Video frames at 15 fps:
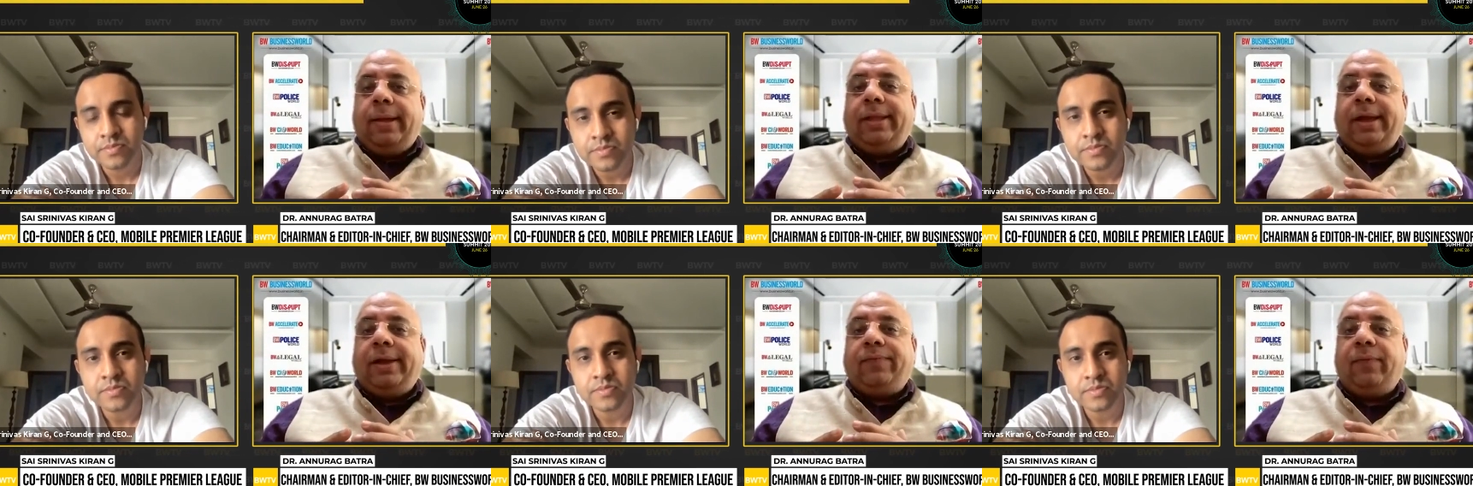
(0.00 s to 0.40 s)

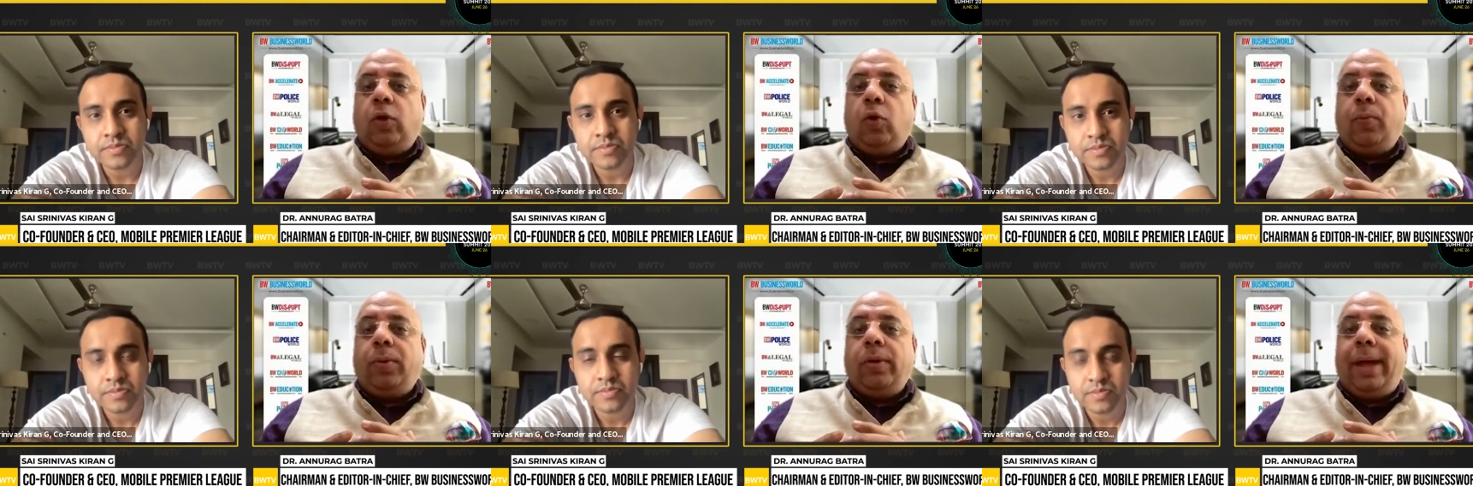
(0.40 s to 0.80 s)
Speaker 1: that will
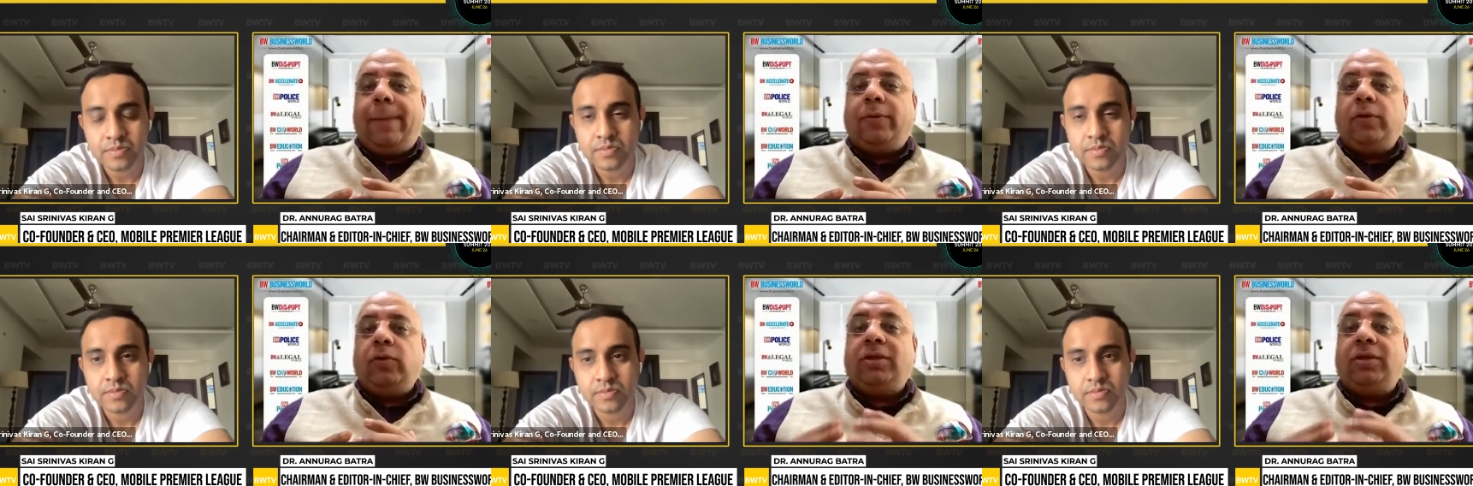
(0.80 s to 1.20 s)
hope,
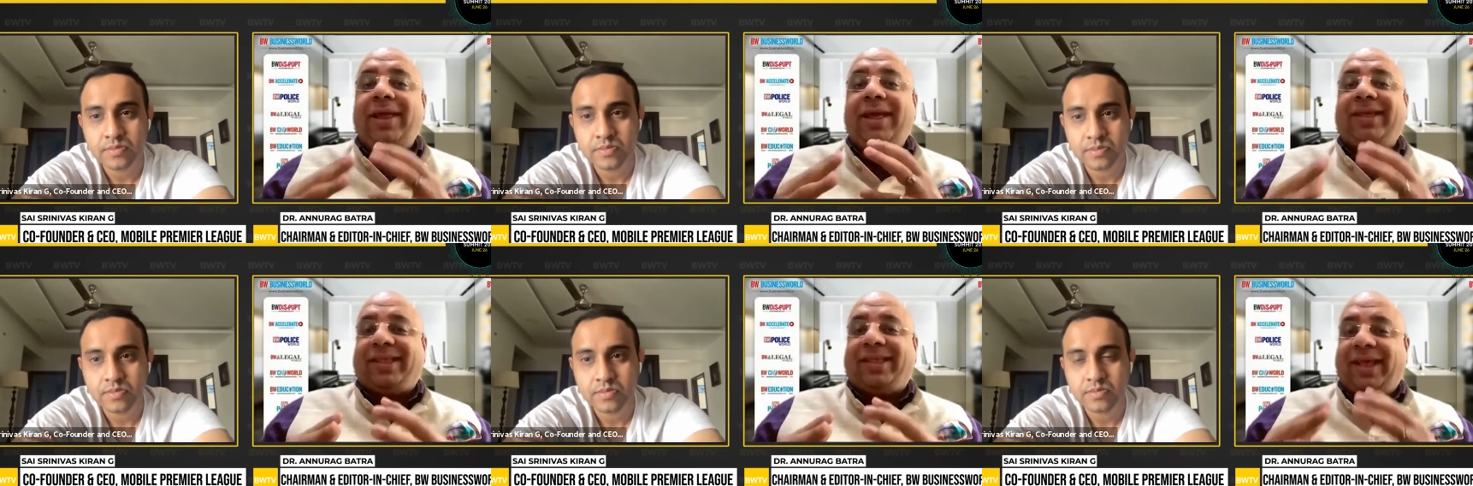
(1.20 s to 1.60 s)
happen over the
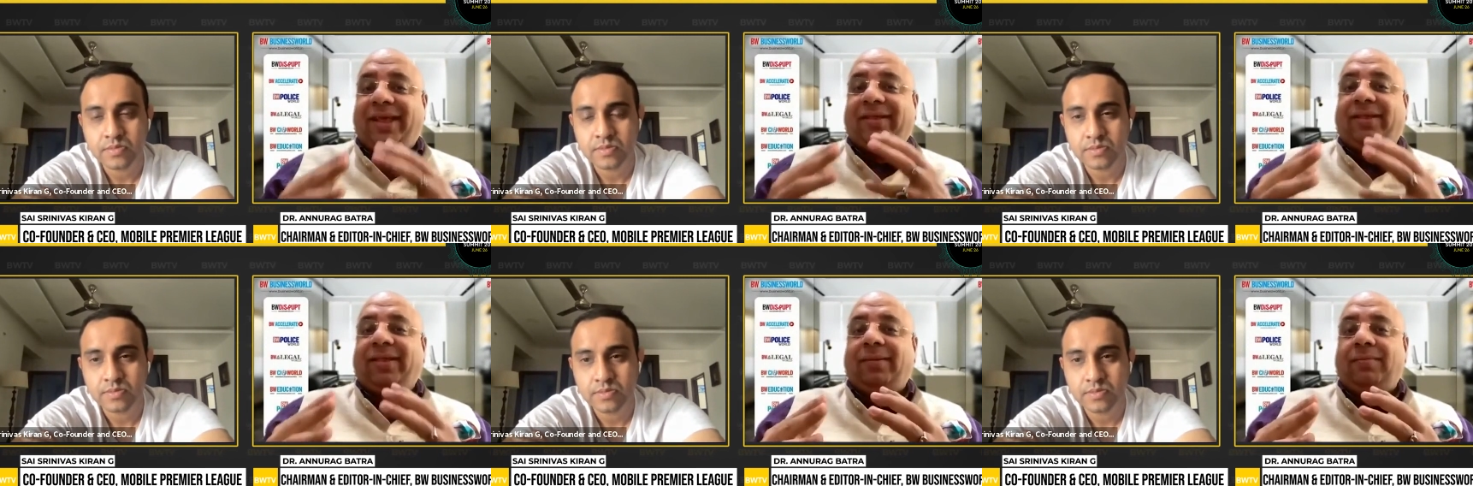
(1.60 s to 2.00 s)
next
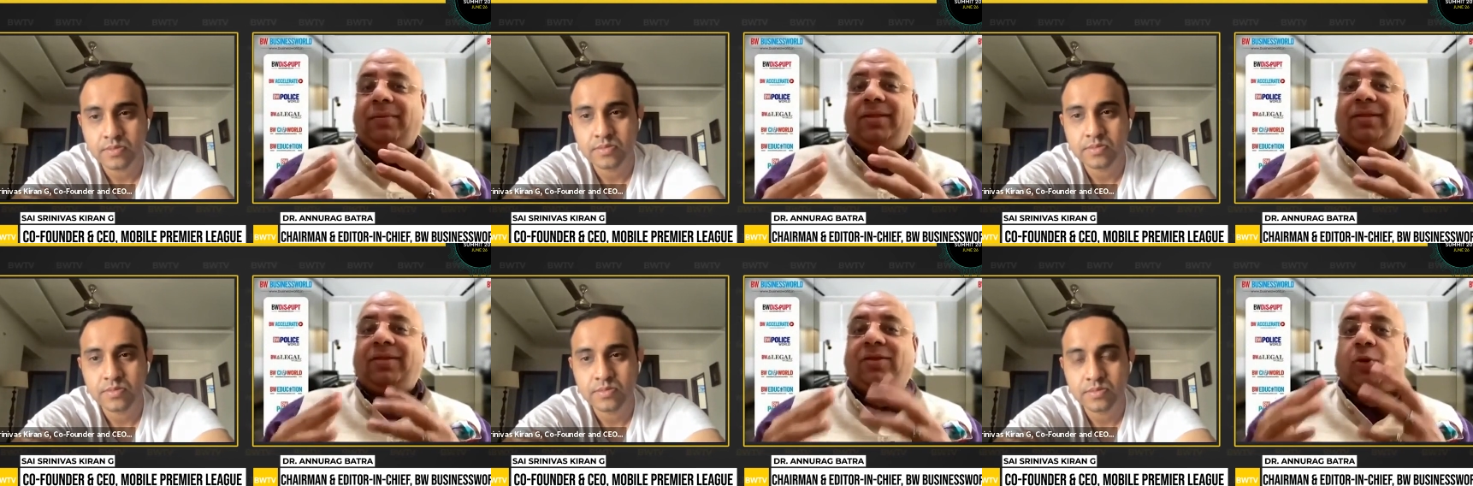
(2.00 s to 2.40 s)
six
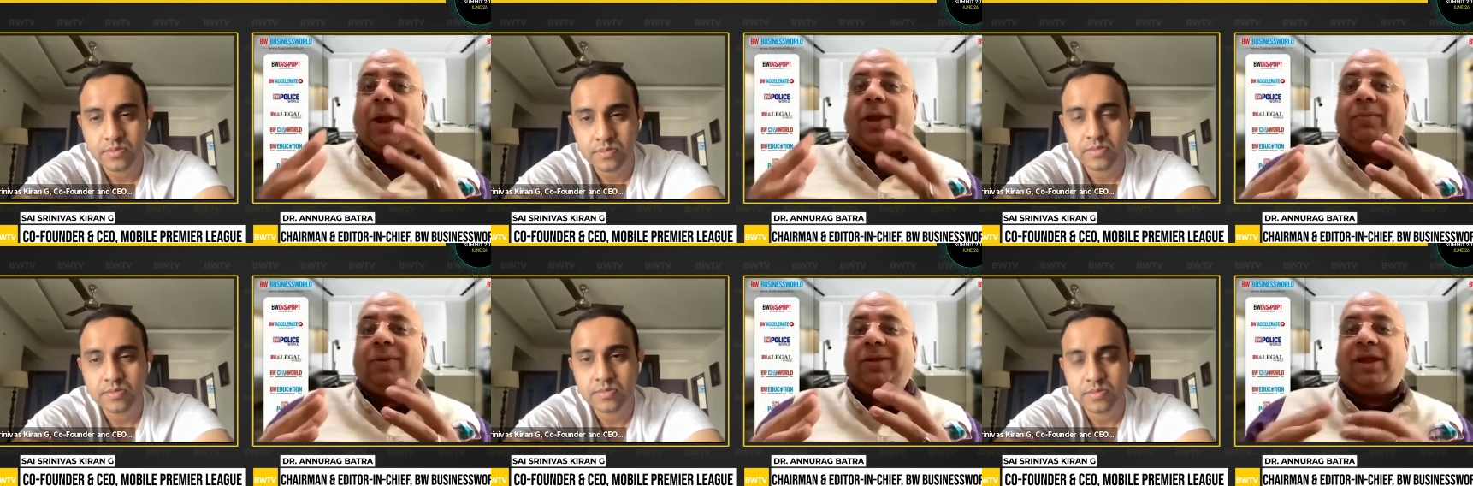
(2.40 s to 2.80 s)
months,
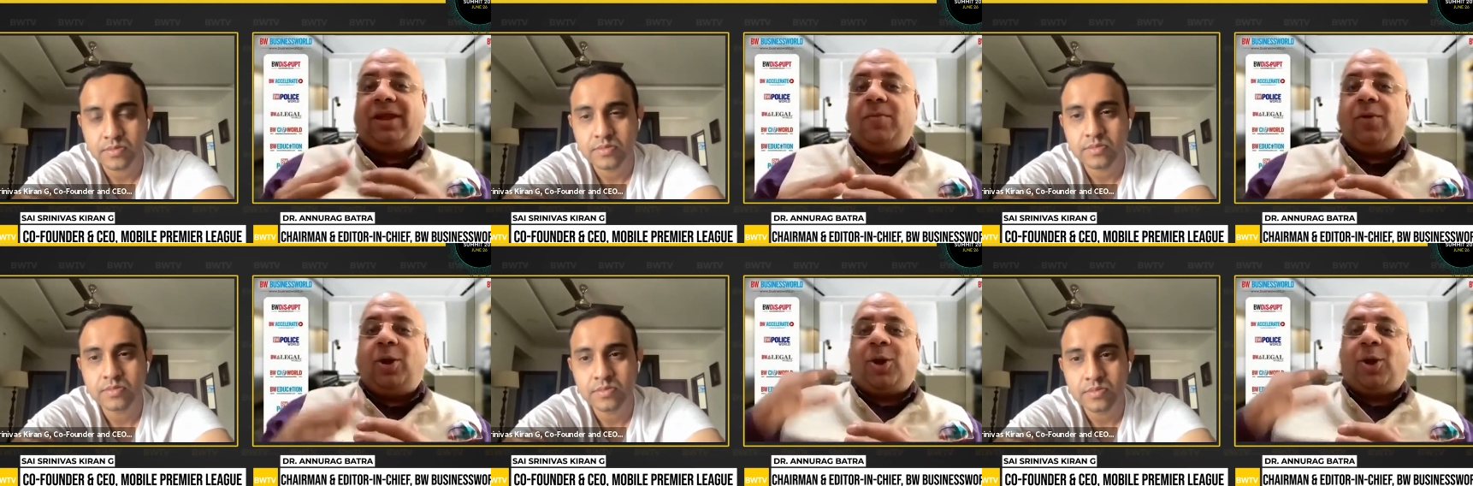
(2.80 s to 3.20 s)
twelve months, and
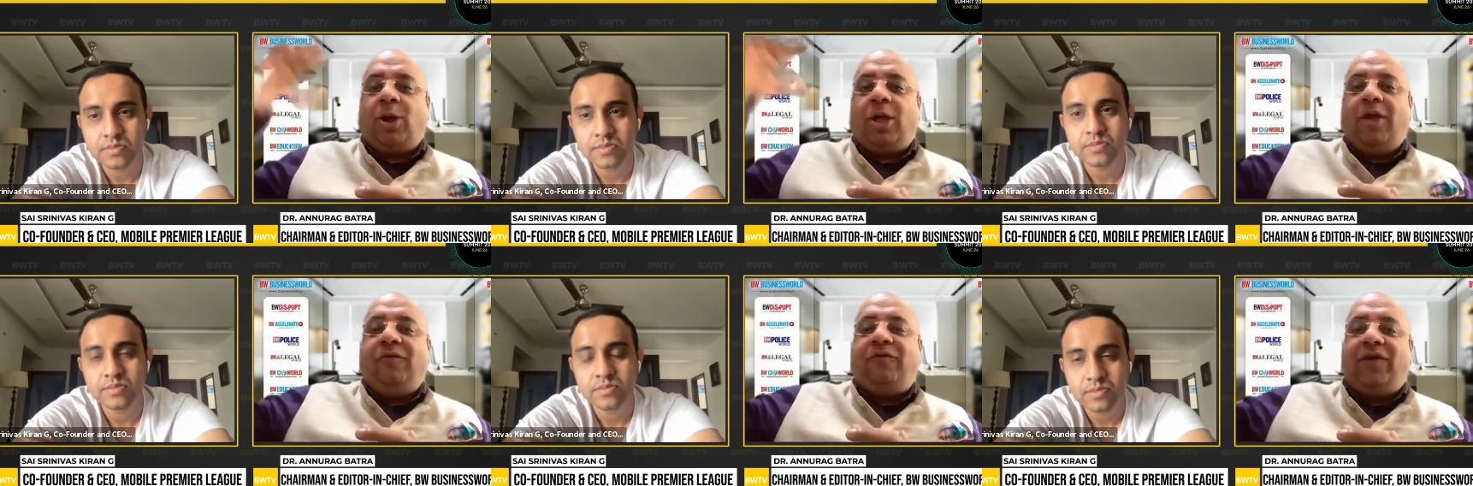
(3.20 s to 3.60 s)
I'm not
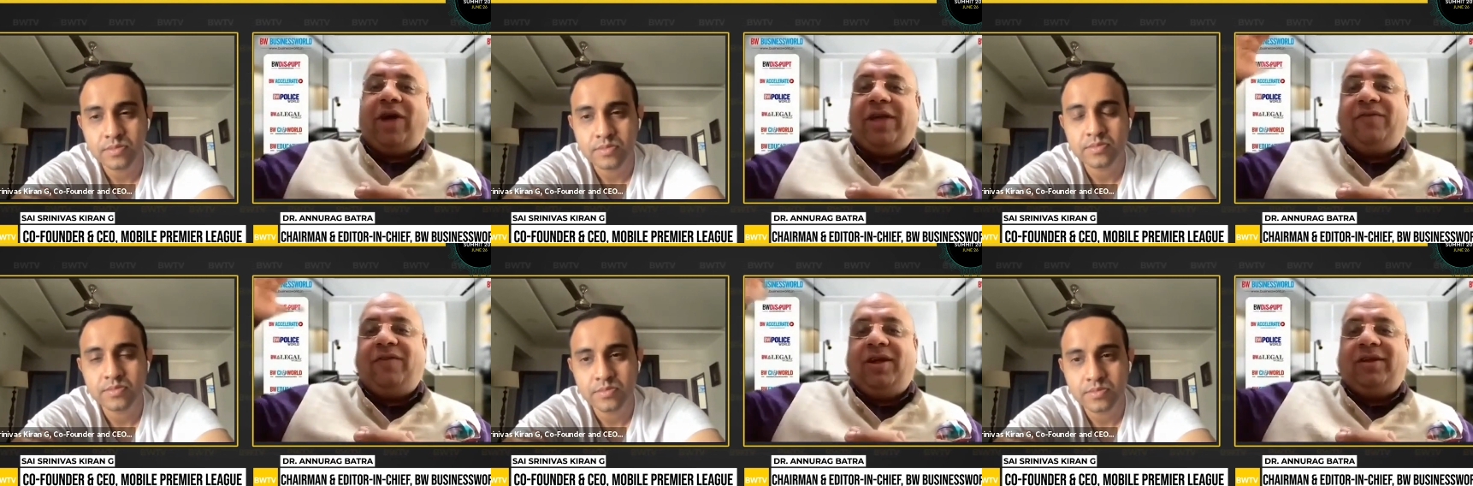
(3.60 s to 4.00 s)
talking of
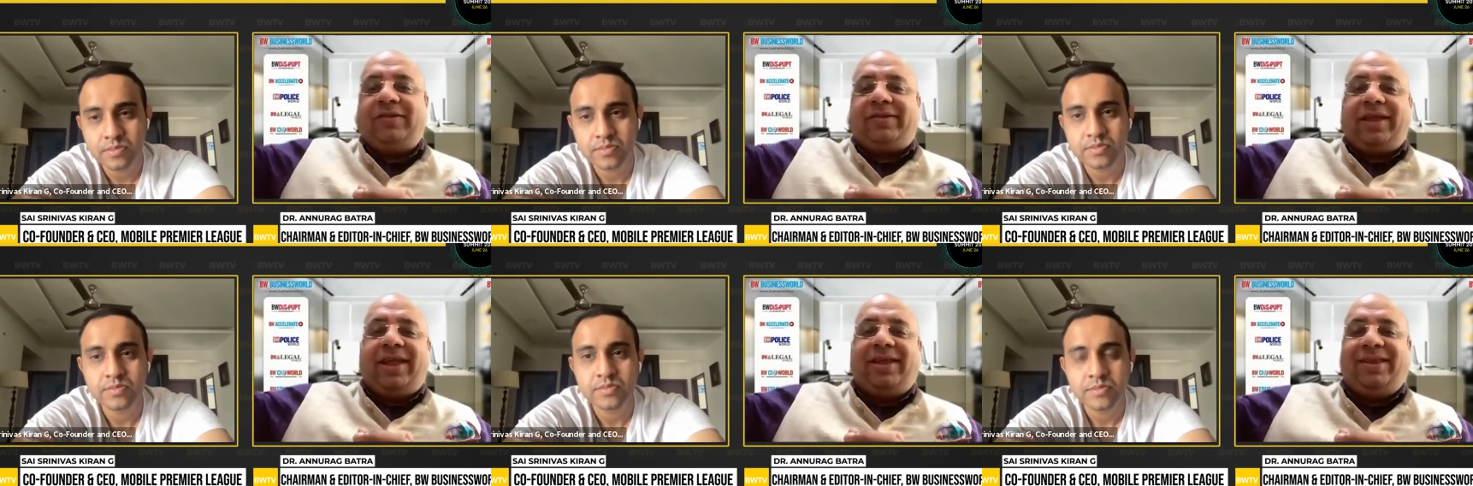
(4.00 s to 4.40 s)
five
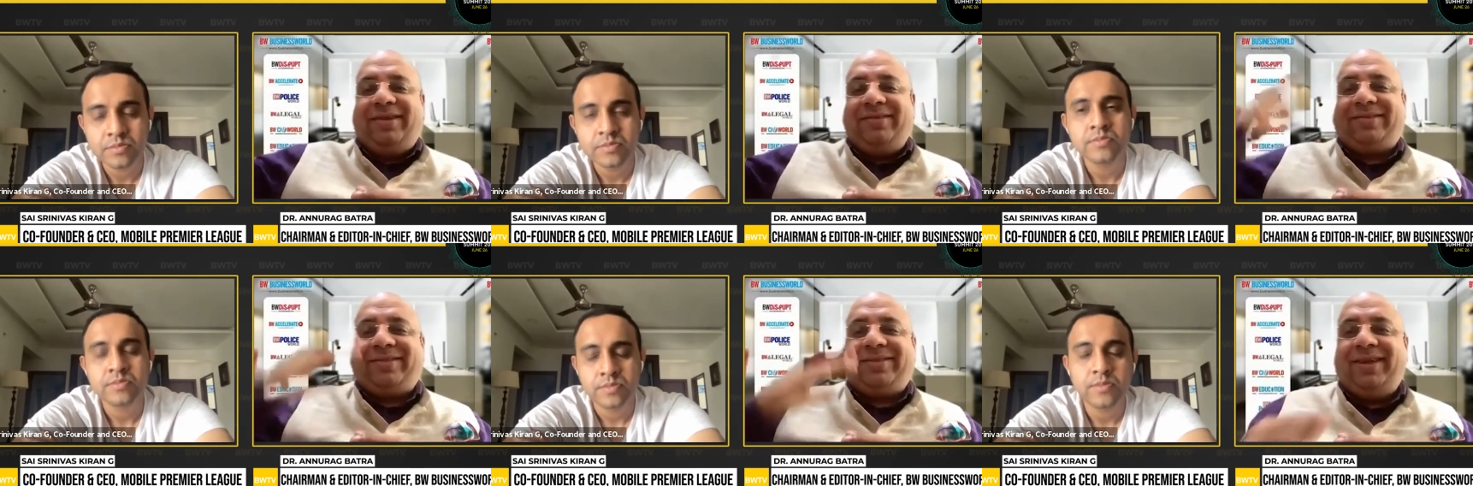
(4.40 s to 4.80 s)
years, ten
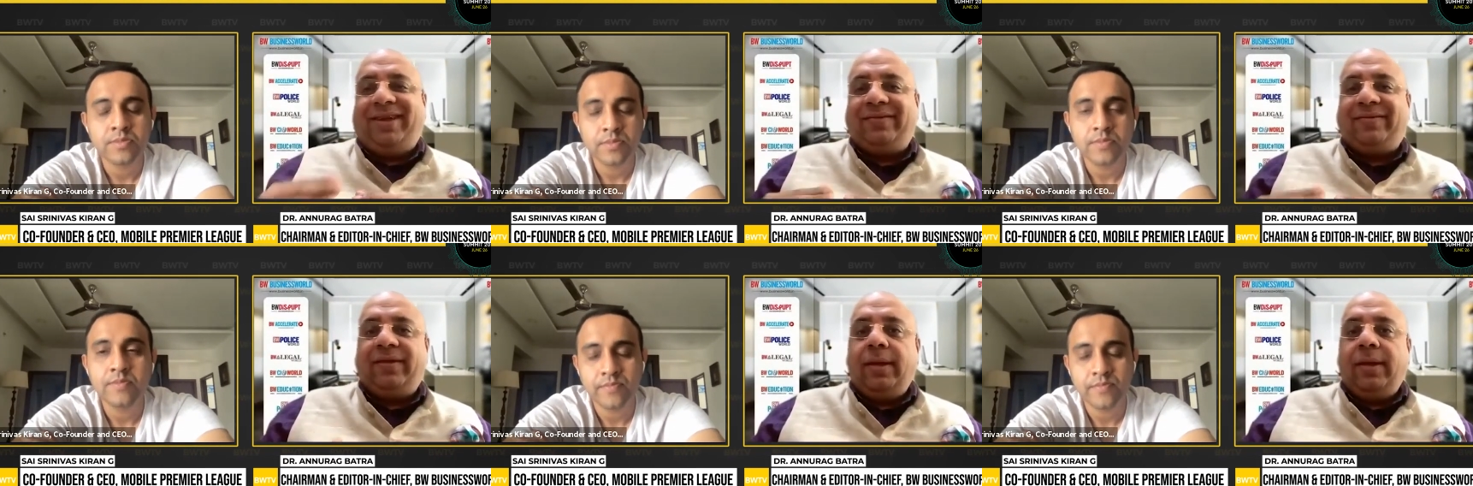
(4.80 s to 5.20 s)
years,
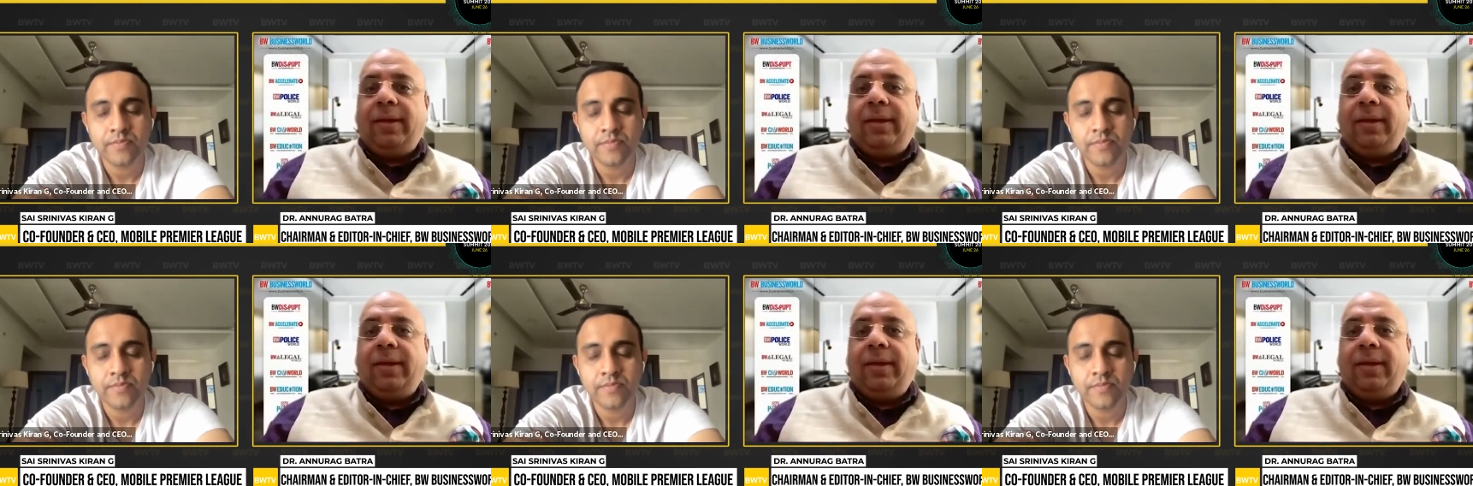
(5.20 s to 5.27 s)
years.